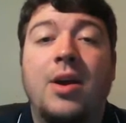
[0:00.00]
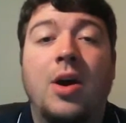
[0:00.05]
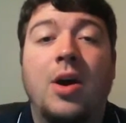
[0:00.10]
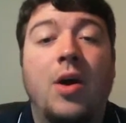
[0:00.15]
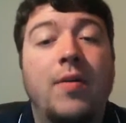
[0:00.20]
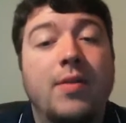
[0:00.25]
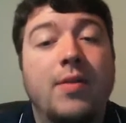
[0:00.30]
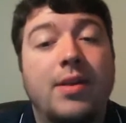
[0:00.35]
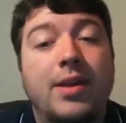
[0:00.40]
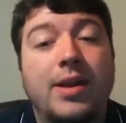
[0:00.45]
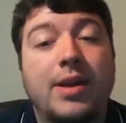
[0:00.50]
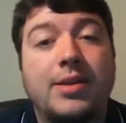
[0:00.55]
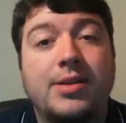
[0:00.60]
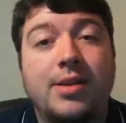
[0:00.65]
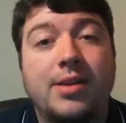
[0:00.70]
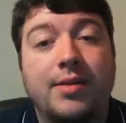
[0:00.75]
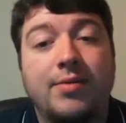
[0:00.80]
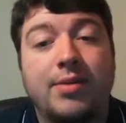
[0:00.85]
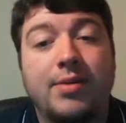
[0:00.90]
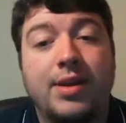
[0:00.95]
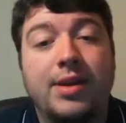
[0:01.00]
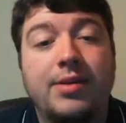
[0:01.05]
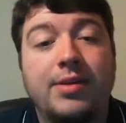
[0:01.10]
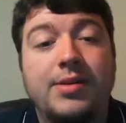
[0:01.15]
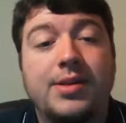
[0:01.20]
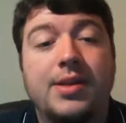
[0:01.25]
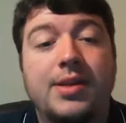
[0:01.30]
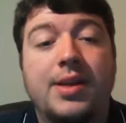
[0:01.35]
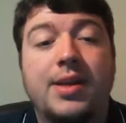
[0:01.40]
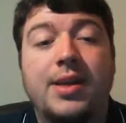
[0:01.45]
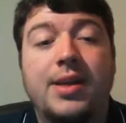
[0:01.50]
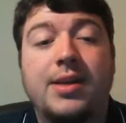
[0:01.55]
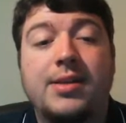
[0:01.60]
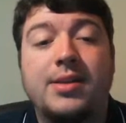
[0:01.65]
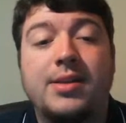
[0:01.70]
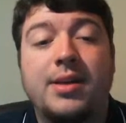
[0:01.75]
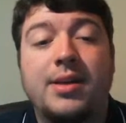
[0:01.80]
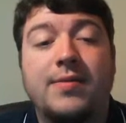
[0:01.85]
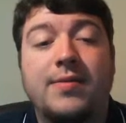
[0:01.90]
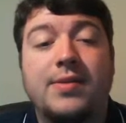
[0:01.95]
Over the next several years, he
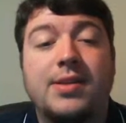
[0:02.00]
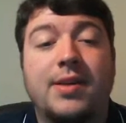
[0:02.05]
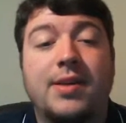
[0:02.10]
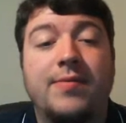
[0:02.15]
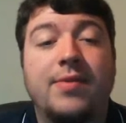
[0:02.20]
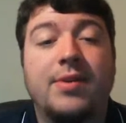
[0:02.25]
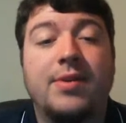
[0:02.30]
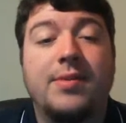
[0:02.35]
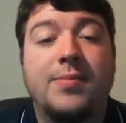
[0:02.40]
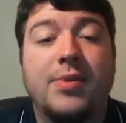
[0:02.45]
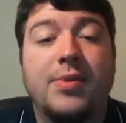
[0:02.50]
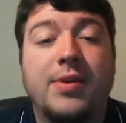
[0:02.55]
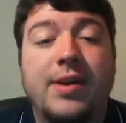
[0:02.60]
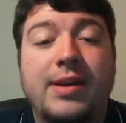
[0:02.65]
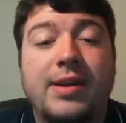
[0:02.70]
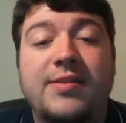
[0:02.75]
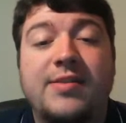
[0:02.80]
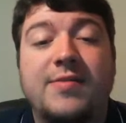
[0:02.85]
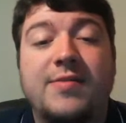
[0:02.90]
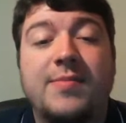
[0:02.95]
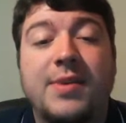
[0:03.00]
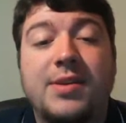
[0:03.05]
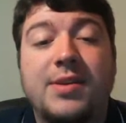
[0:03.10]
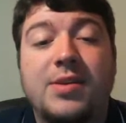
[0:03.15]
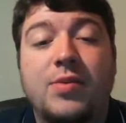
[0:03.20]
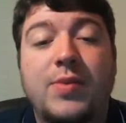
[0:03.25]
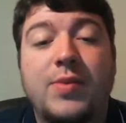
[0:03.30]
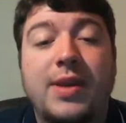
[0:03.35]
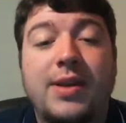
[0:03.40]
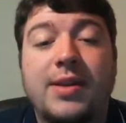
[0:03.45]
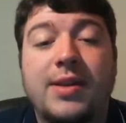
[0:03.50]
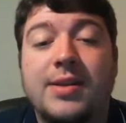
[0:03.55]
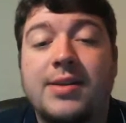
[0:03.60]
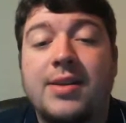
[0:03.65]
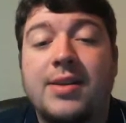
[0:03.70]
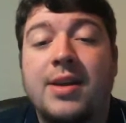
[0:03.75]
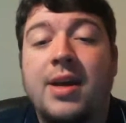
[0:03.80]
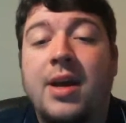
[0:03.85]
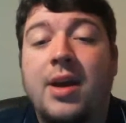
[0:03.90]
suffered progressive muscle weakness,